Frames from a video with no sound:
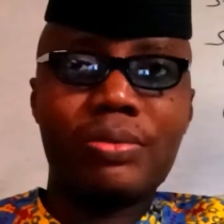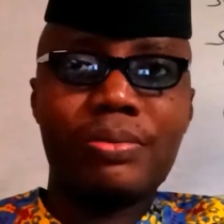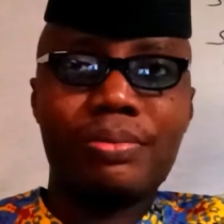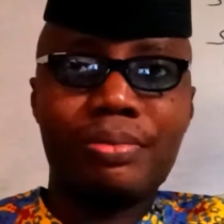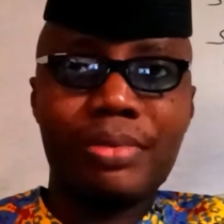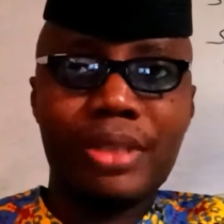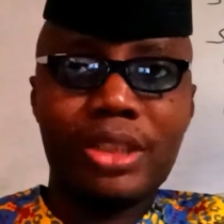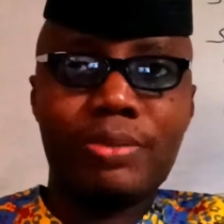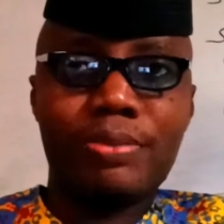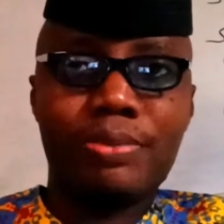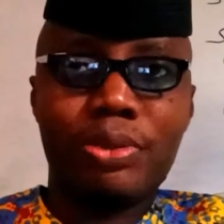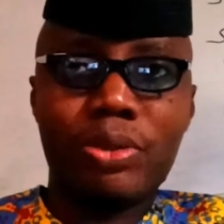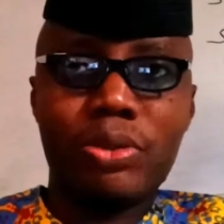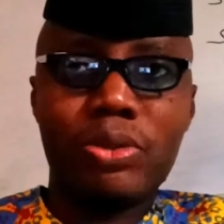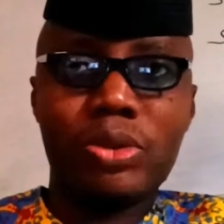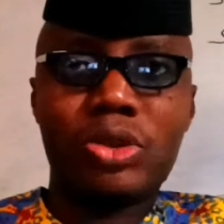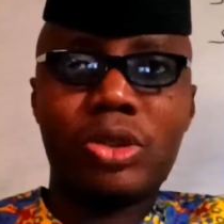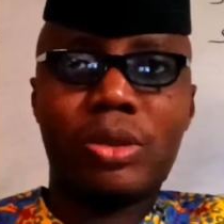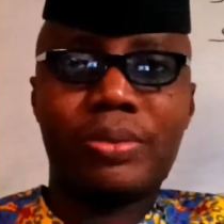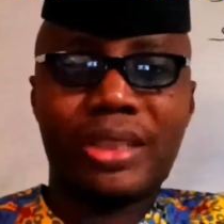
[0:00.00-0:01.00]
Miss
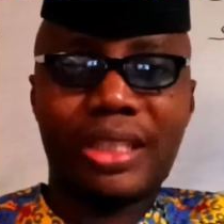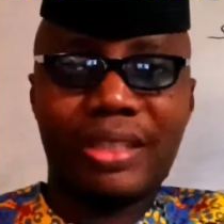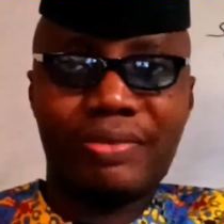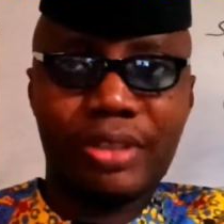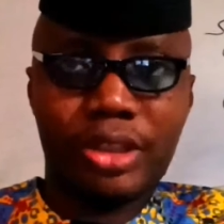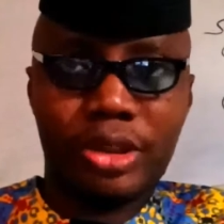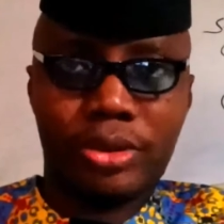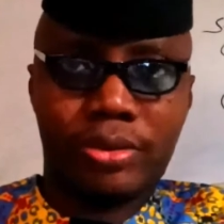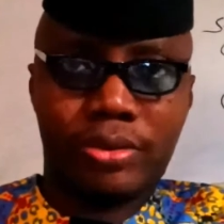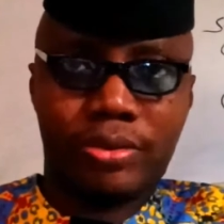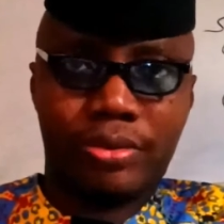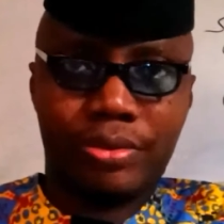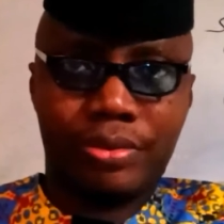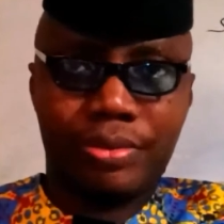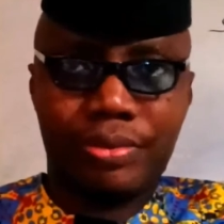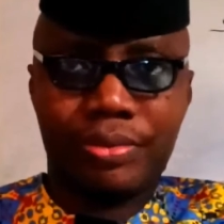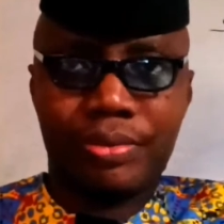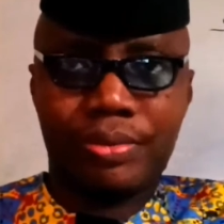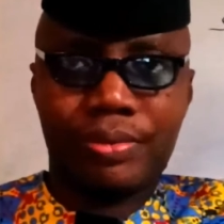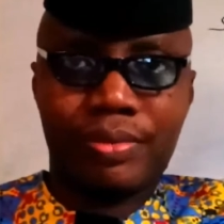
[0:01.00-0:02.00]
Bolu's observation.
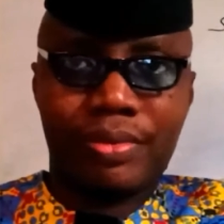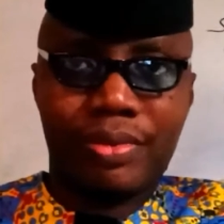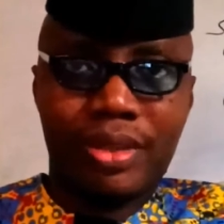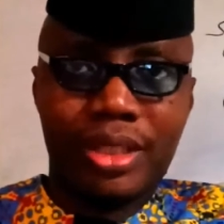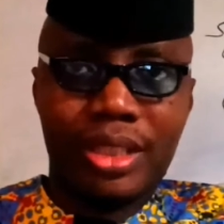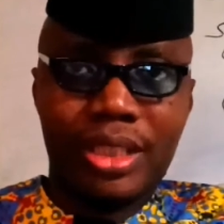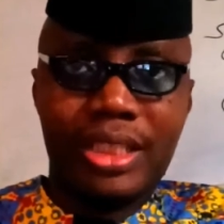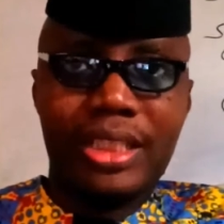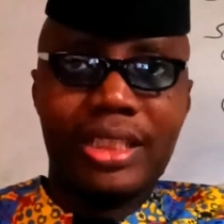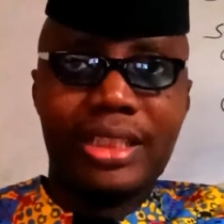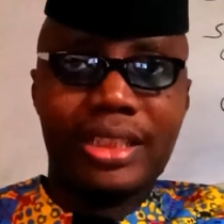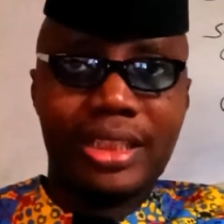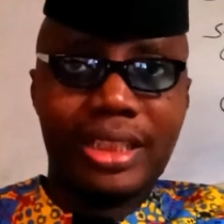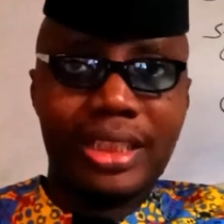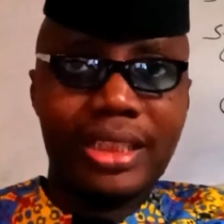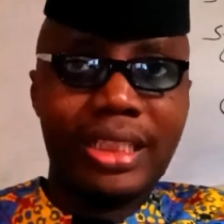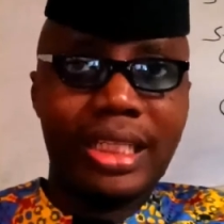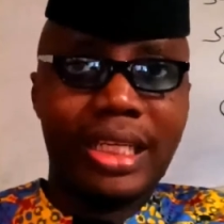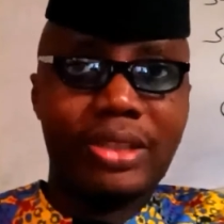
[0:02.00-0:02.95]
These are